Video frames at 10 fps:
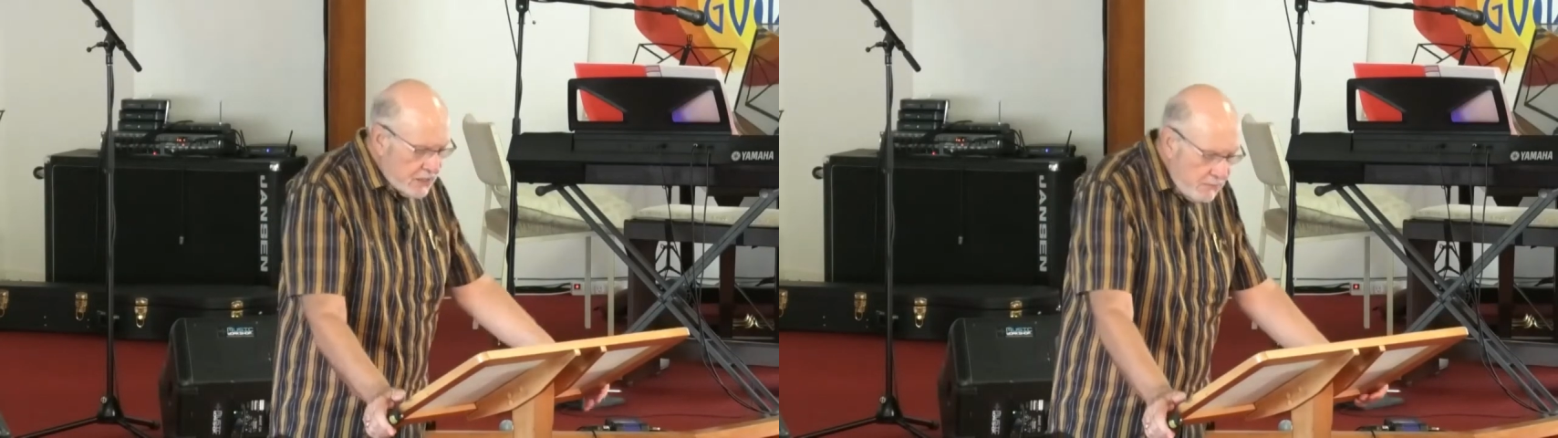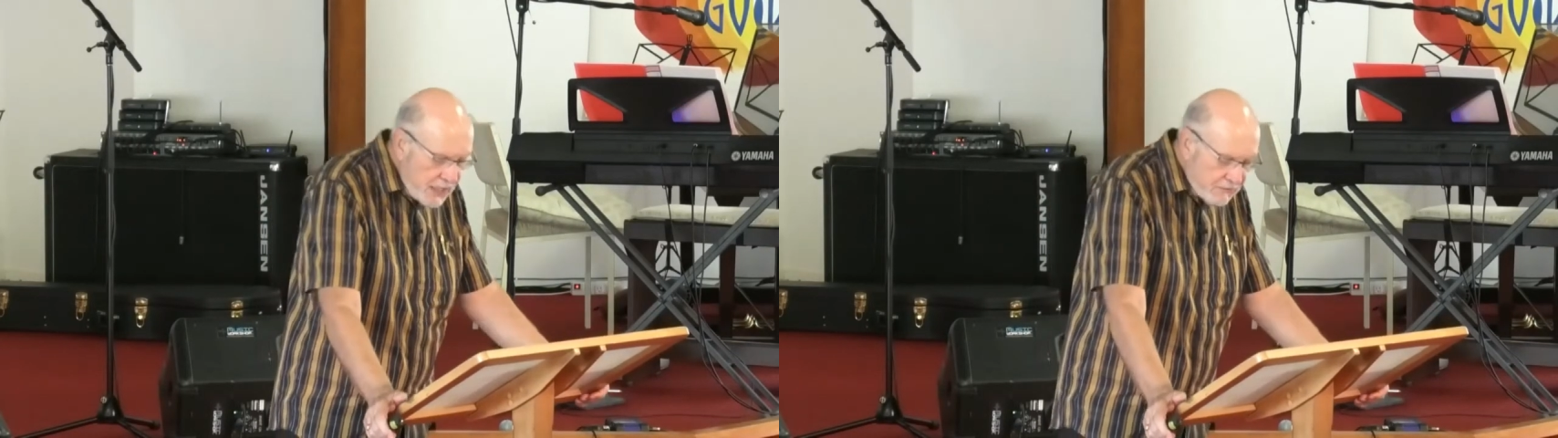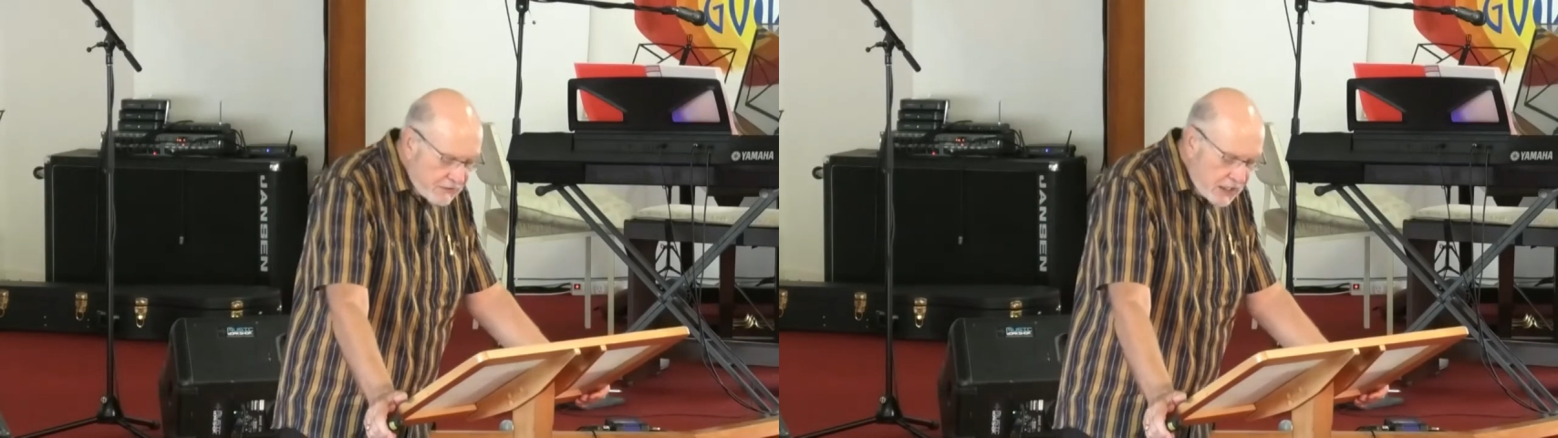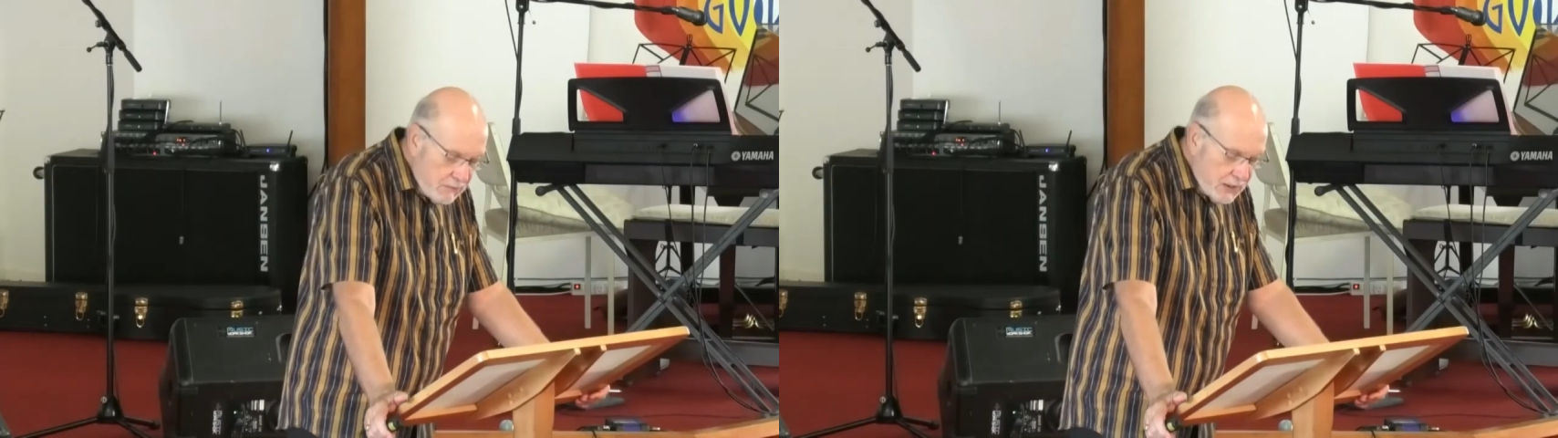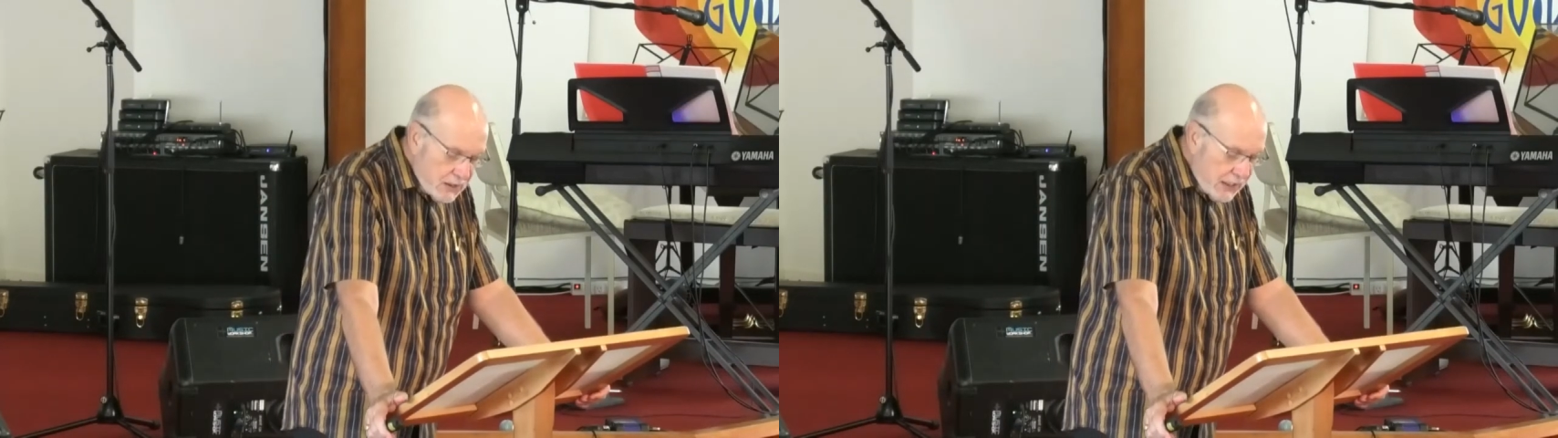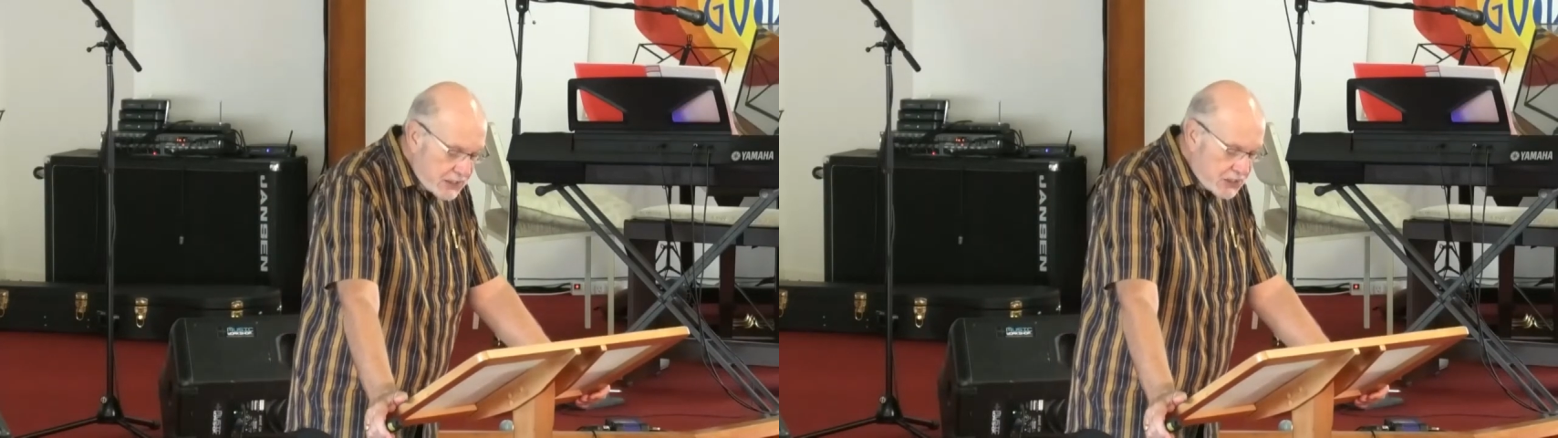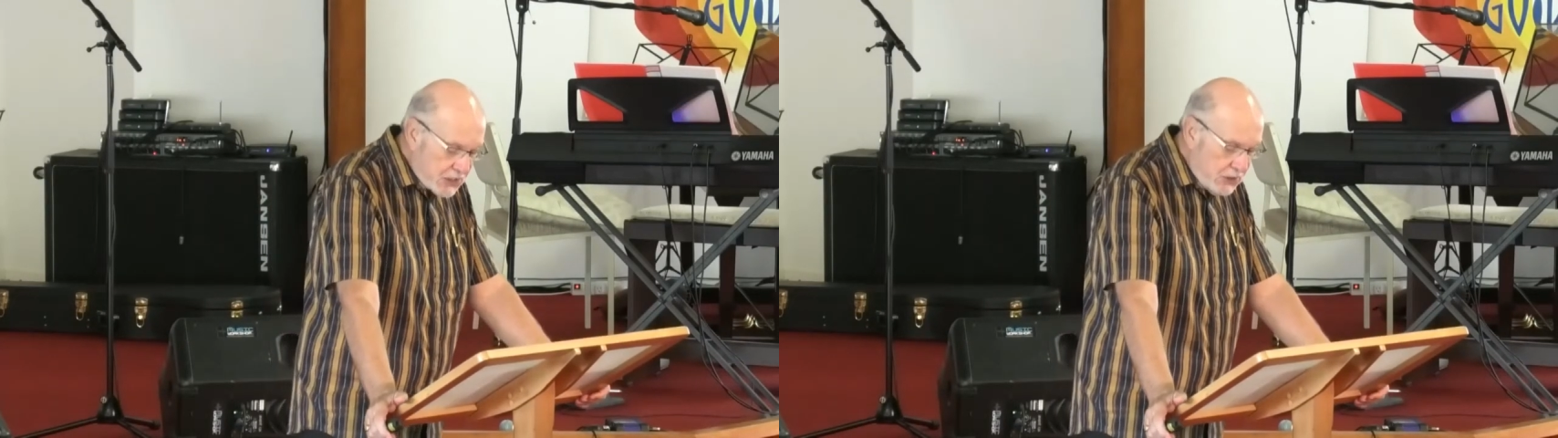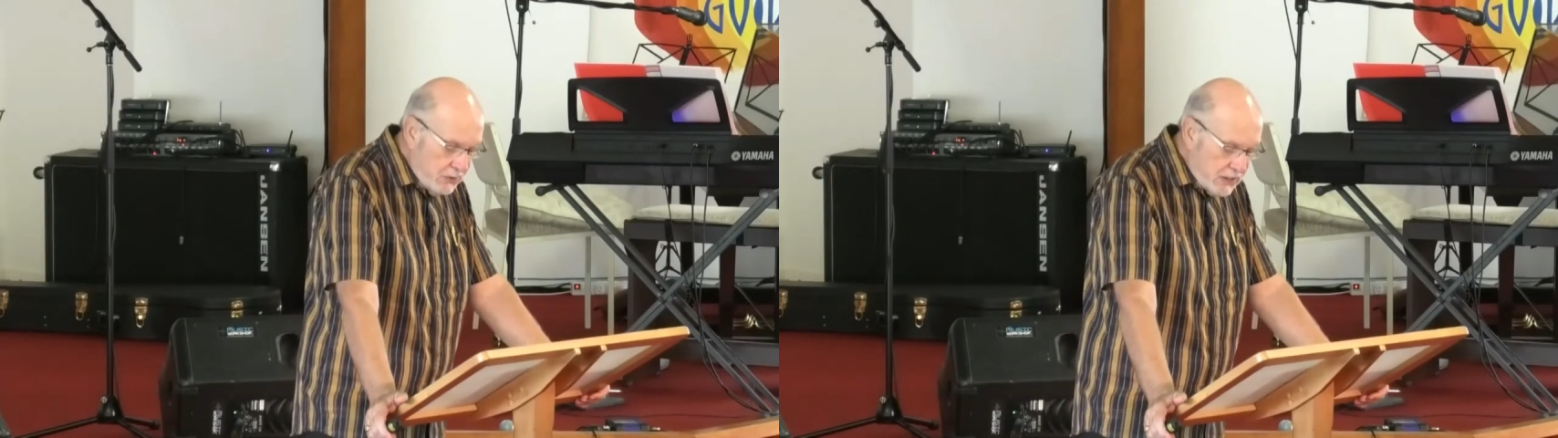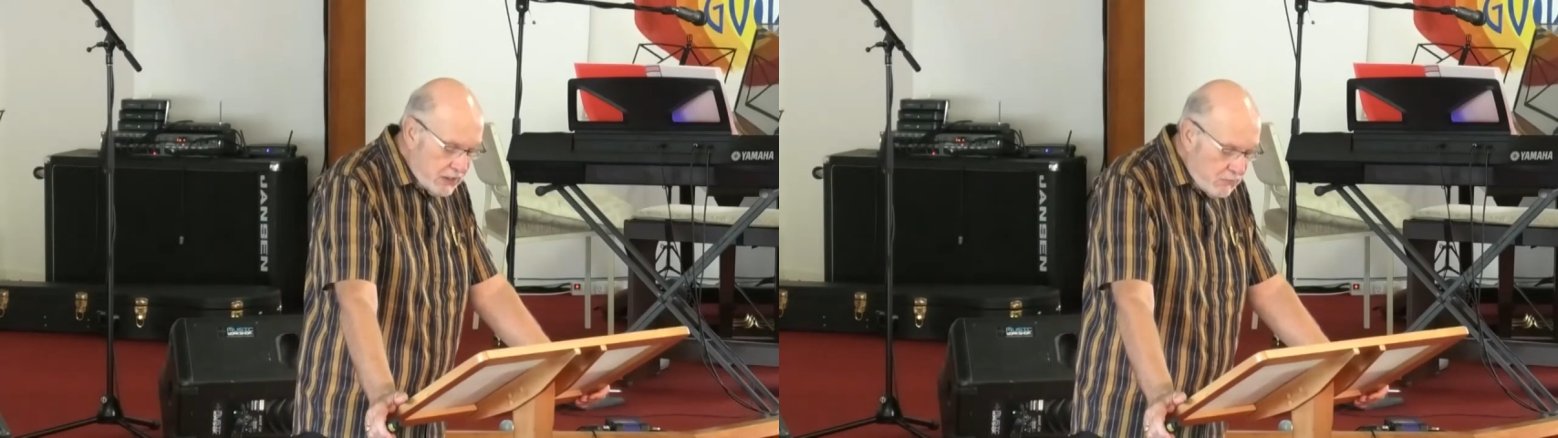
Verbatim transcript: of Gibeon executed them on the